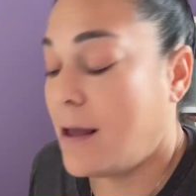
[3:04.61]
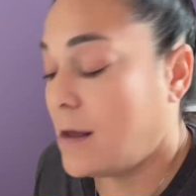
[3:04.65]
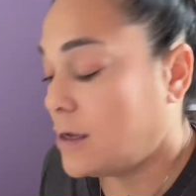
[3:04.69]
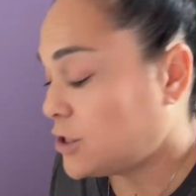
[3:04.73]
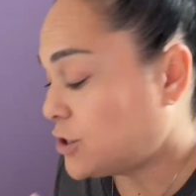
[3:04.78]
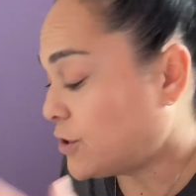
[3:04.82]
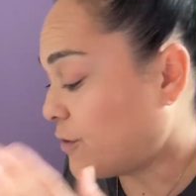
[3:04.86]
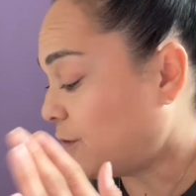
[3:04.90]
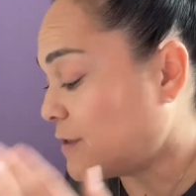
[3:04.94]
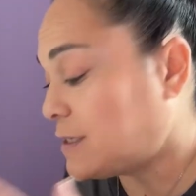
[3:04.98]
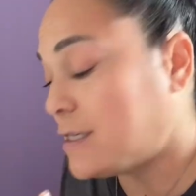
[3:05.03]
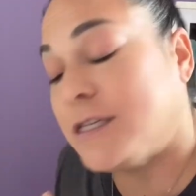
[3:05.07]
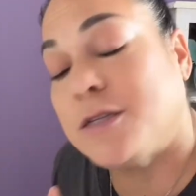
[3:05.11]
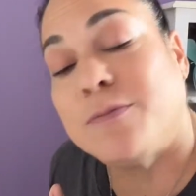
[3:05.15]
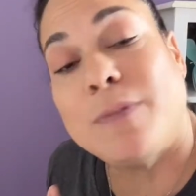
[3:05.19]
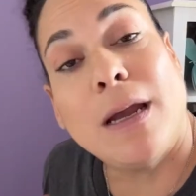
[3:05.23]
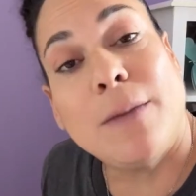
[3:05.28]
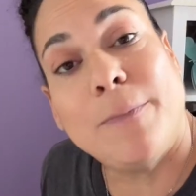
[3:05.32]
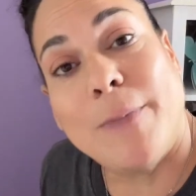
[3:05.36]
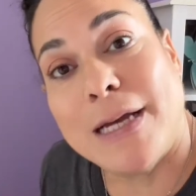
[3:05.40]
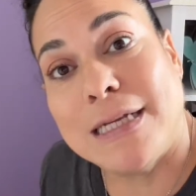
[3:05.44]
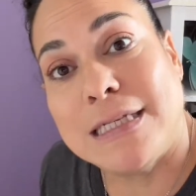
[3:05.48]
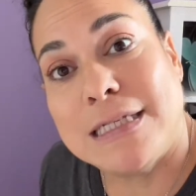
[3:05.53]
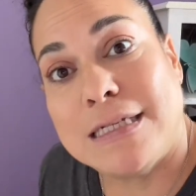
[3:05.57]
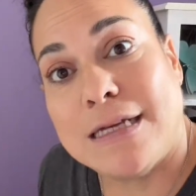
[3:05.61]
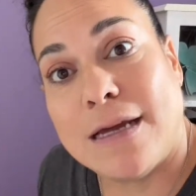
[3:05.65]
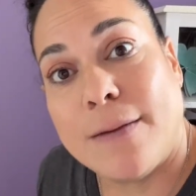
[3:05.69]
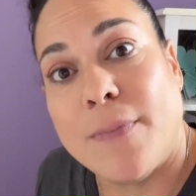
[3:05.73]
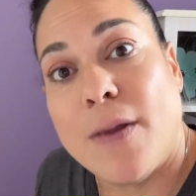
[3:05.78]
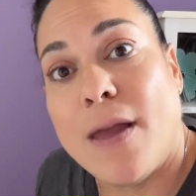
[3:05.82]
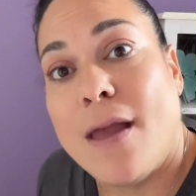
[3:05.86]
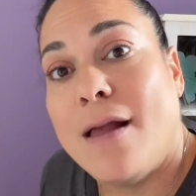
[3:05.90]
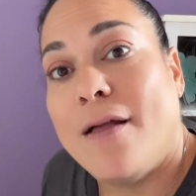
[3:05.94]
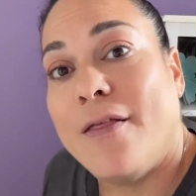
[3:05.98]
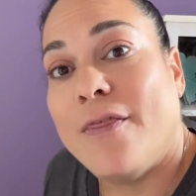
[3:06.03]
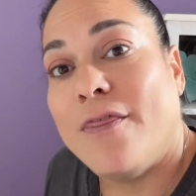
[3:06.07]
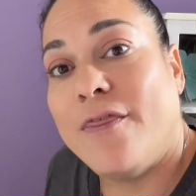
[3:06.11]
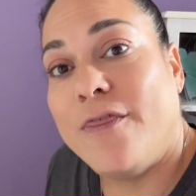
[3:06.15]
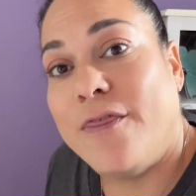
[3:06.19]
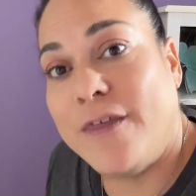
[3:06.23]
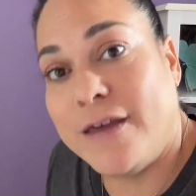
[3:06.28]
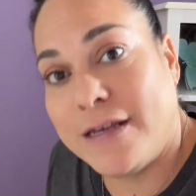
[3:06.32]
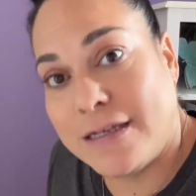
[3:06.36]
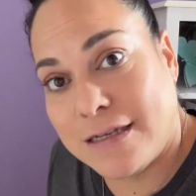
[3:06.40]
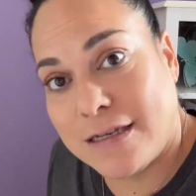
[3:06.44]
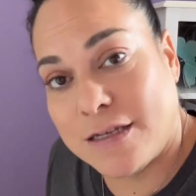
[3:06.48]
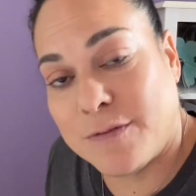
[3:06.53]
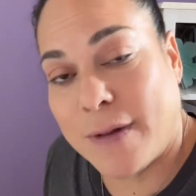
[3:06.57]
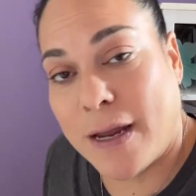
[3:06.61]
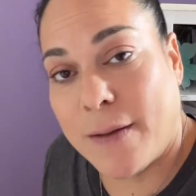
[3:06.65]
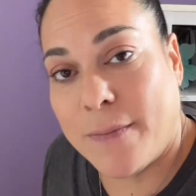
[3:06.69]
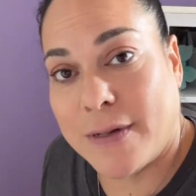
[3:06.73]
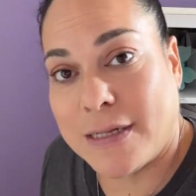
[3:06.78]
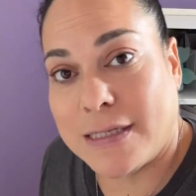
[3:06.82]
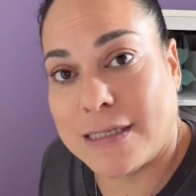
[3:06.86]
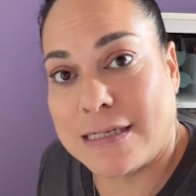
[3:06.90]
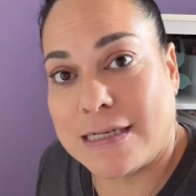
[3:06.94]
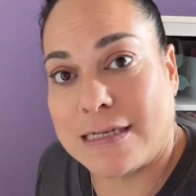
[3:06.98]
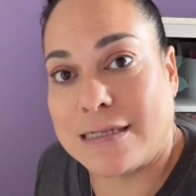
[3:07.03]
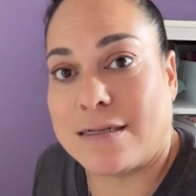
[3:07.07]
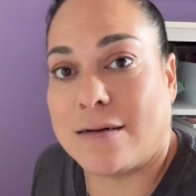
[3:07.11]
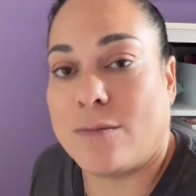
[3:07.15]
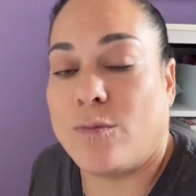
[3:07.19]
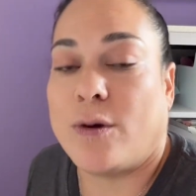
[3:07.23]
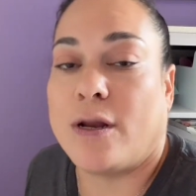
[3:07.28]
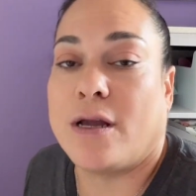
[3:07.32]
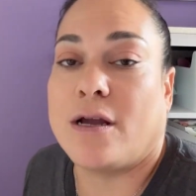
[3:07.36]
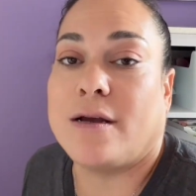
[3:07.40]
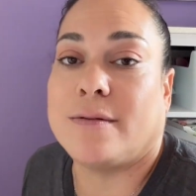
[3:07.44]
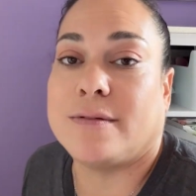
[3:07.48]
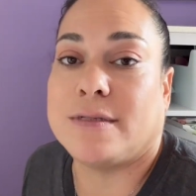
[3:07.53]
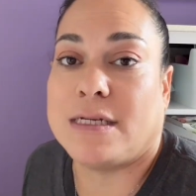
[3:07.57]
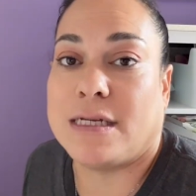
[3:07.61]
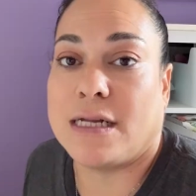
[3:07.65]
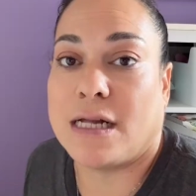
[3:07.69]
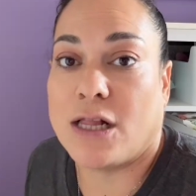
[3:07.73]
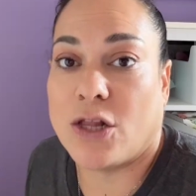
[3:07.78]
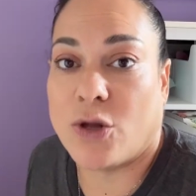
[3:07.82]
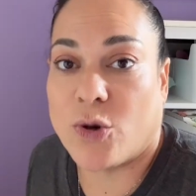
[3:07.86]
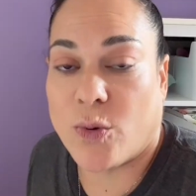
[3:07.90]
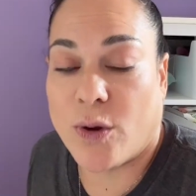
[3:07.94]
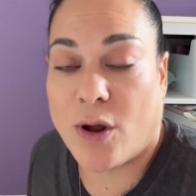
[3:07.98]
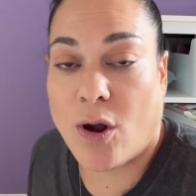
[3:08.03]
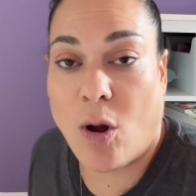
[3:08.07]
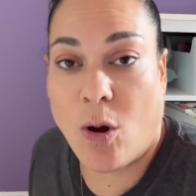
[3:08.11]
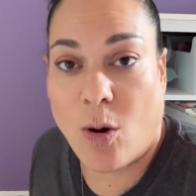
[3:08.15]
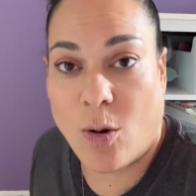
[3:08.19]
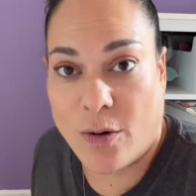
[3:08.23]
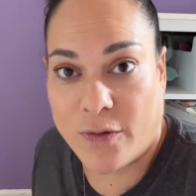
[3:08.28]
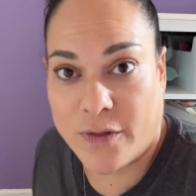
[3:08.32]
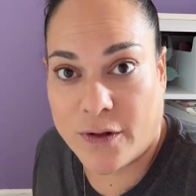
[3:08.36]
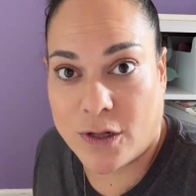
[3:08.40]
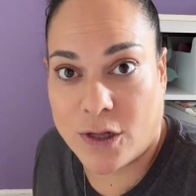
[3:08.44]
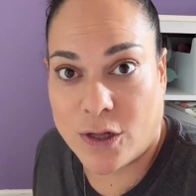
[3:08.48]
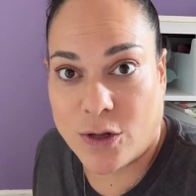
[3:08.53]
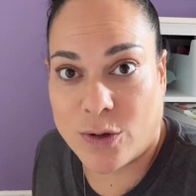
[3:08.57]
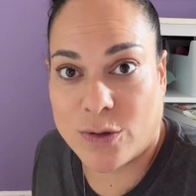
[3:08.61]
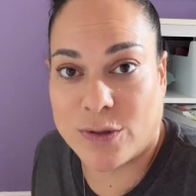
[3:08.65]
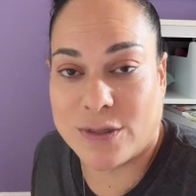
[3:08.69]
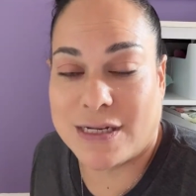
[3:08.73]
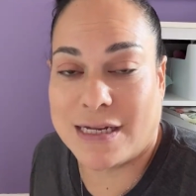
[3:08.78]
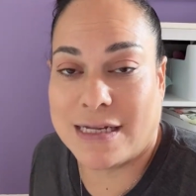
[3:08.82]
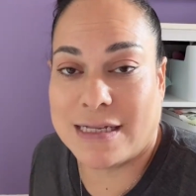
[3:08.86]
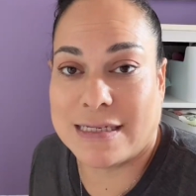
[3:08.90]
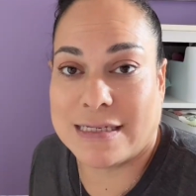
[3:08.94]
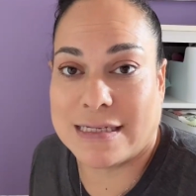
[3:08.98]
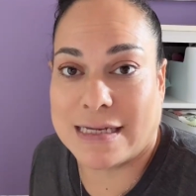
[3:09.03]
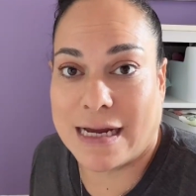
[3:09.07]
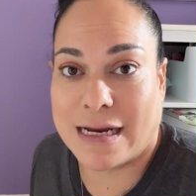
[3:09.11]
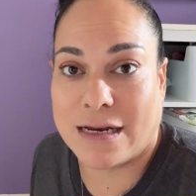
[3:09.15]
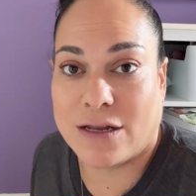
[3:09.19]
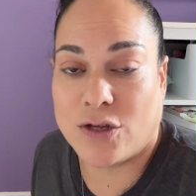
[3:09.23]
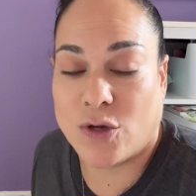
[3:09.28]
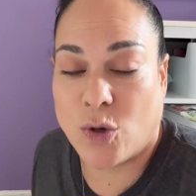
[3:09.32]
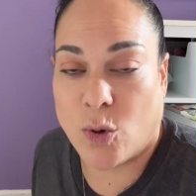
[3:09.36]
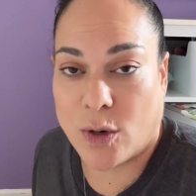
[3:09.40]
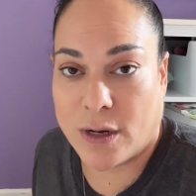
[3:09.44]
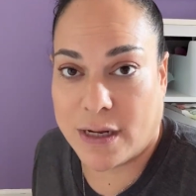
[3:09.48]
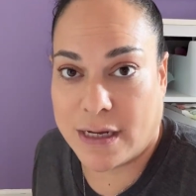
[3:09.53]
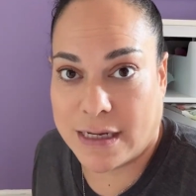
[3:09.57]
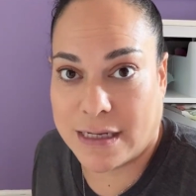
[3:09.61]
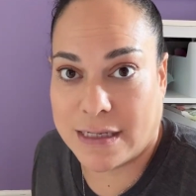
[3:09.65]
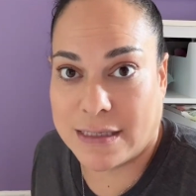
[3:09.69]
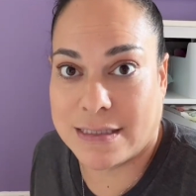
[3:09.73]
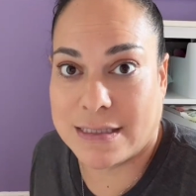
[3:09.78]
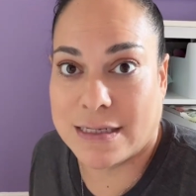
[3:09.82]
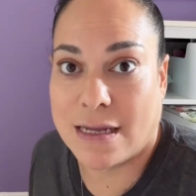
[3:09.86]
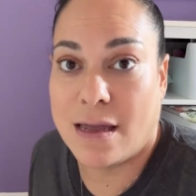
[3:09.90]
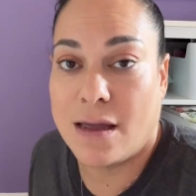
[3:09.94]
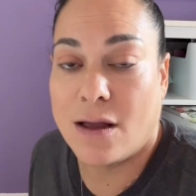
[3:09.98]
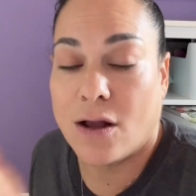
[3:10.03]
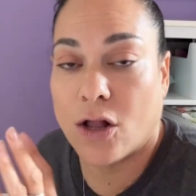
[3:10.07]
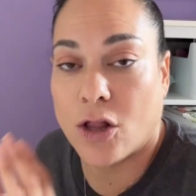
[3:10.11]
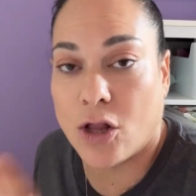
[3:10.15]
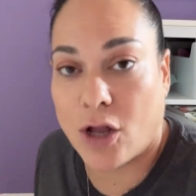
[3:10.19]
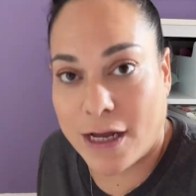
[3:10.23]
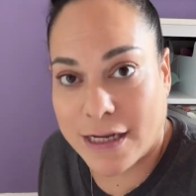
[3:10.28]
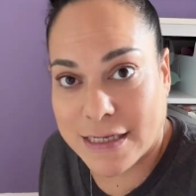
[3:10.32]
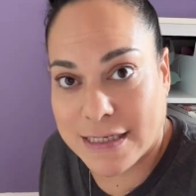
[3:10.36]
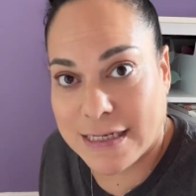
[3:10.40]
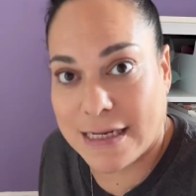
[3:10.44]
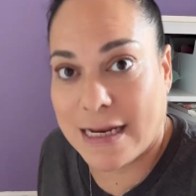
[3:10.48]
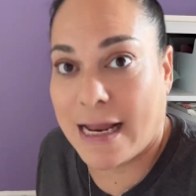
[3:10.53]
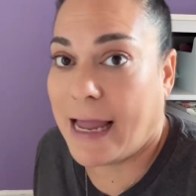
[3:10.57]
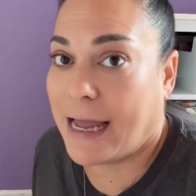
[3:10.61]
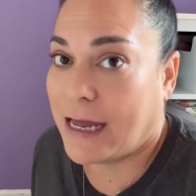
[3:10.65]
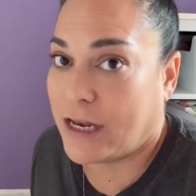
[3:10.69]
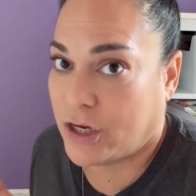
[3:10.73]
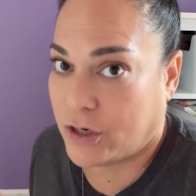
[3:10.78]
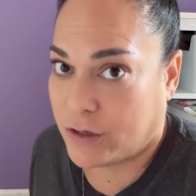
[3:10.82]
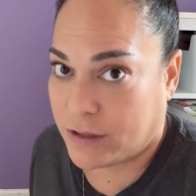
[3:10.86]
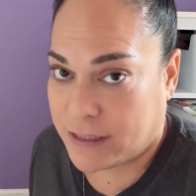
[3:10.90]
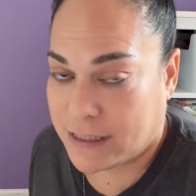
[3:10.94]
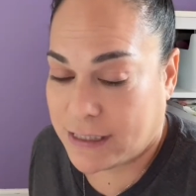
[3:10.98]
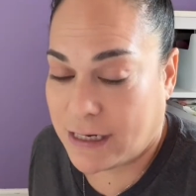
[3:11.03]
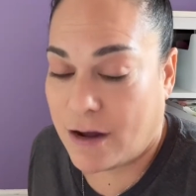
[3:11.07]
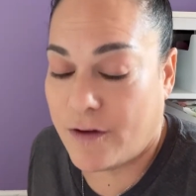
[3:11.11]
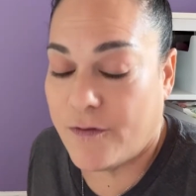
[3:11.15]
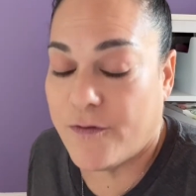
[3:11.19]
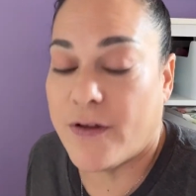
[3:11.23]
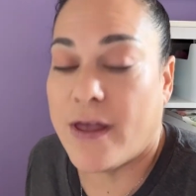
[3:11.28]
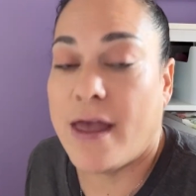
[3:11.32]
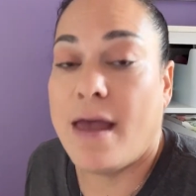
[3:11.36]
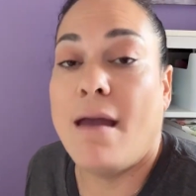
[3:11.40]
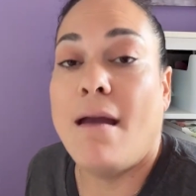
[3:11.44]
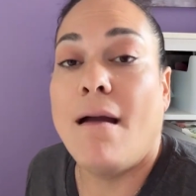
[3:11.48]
So this is my best tip. This is my bin system when it comes to decluttering all the clothes inside your kids' closet and yourself.